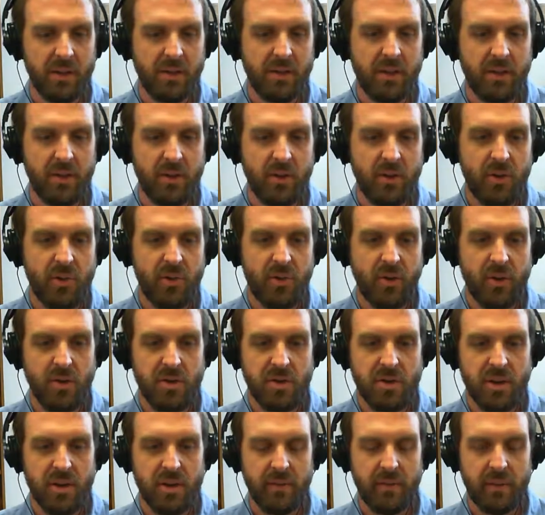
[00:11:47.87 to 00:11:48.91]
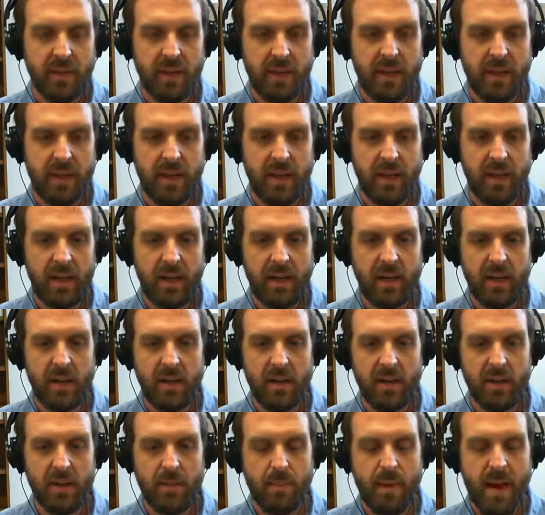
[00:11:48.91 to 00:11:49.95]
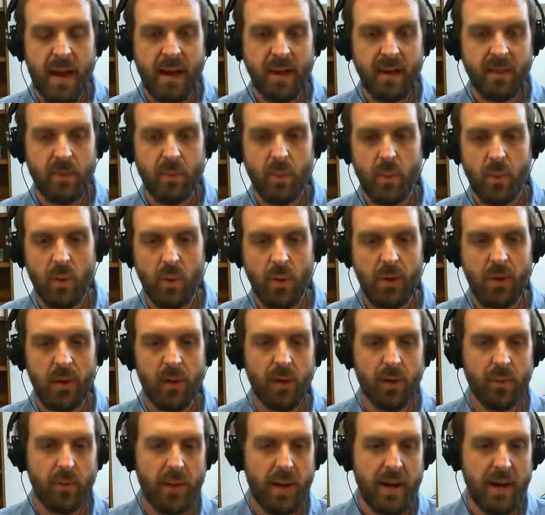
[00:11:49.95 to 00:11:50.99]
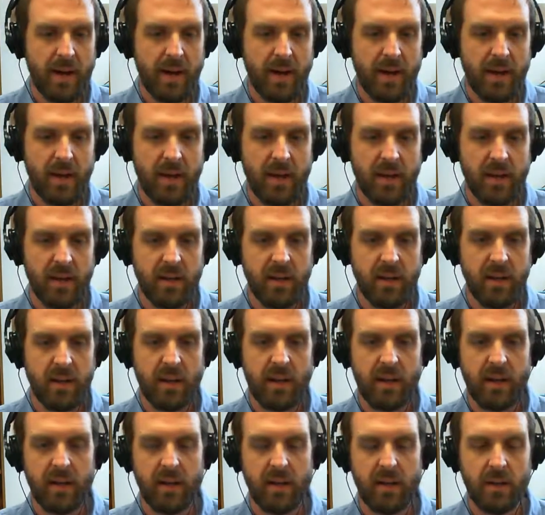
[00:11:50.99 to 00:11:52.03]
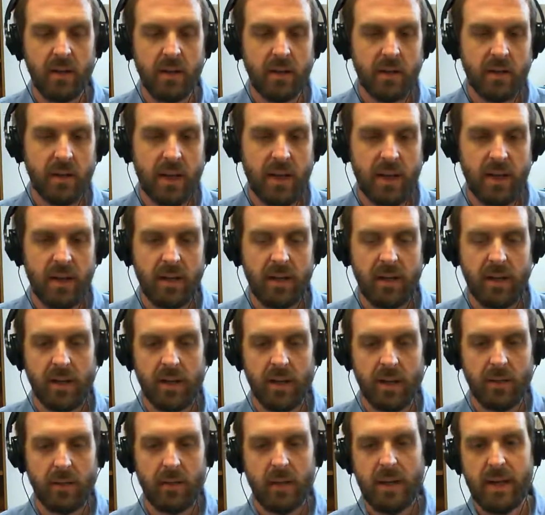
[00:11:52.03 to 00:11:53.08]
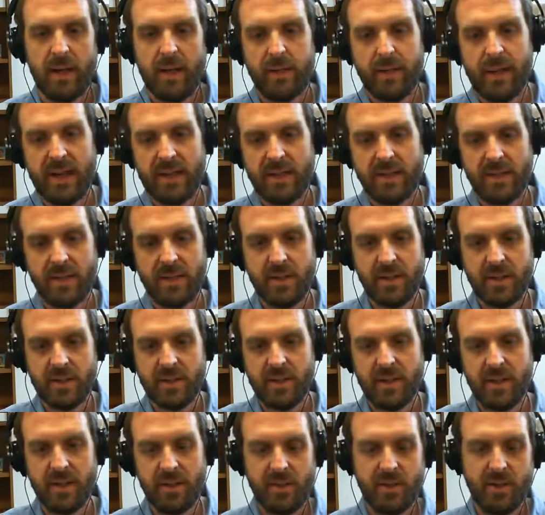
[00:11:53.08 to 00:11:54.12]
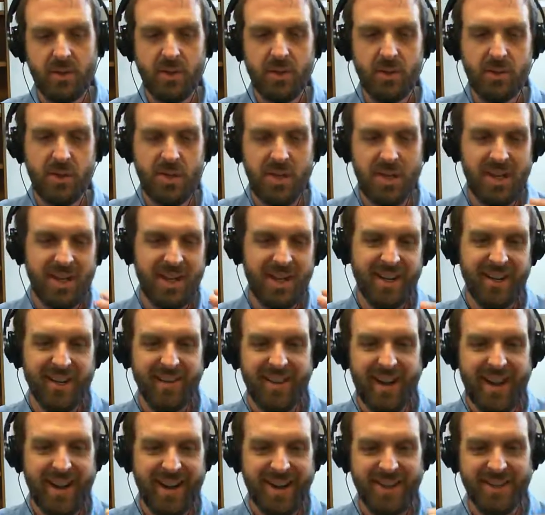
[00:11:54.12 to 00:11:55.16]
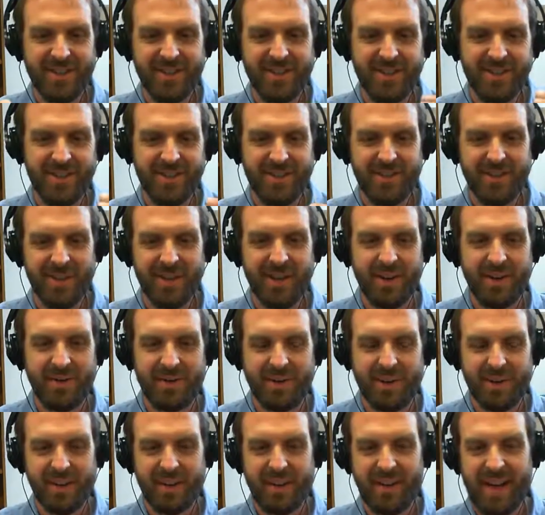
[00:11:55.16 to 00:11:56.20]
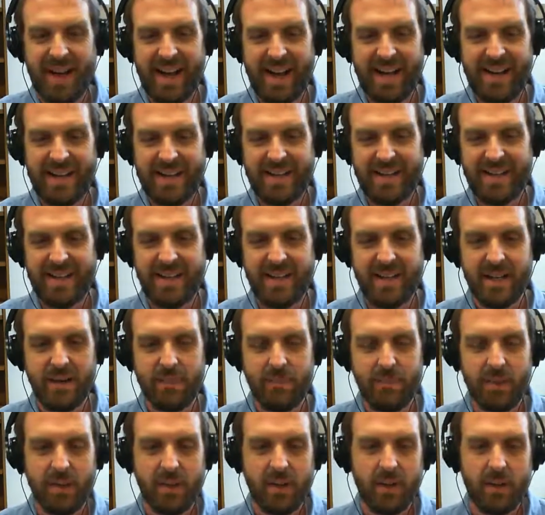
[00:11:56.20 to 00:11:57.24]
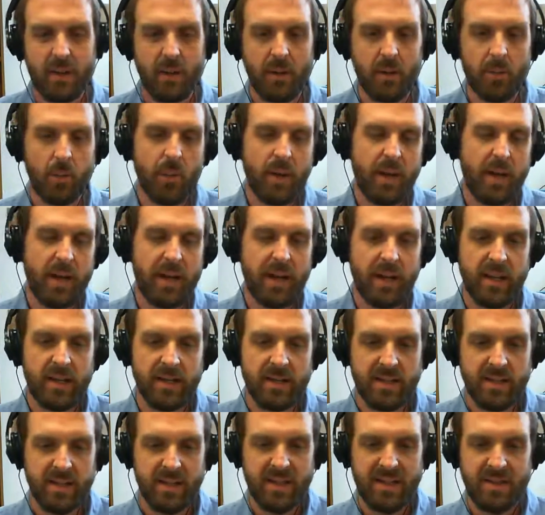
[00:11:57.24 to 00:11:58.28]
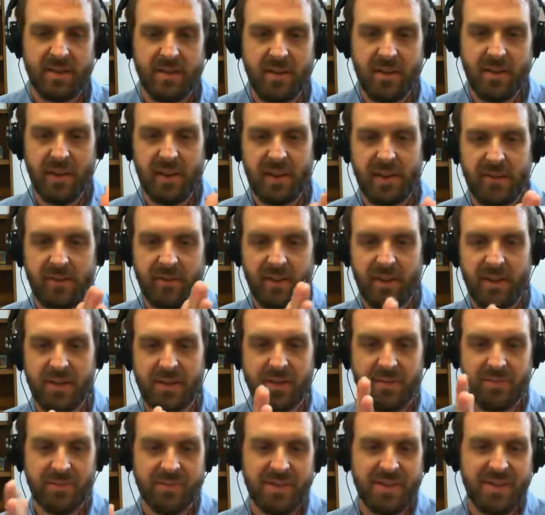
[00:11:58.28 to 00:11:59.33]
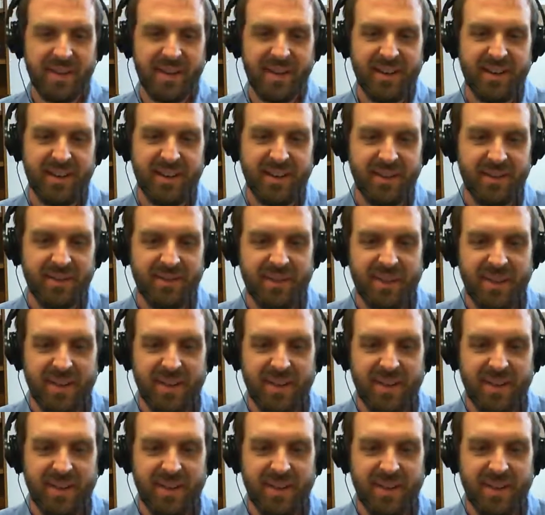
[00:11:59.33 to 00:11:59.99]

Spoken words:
new version of the key, you're back to working great again. And that's just a two-gene interaction sort of an idea, but, well, I guess unless you think of each sector of